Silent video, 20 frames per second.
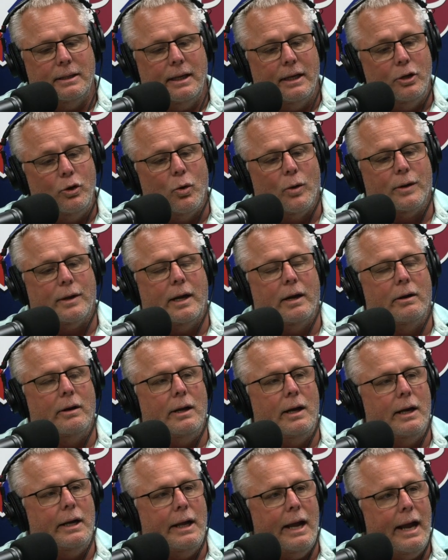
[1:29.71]
in North
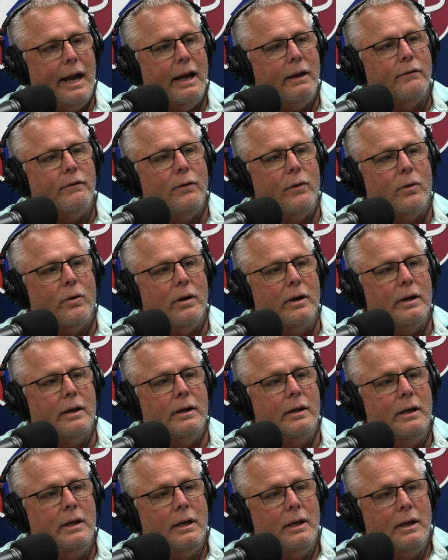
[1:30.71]
Carolina and Florida,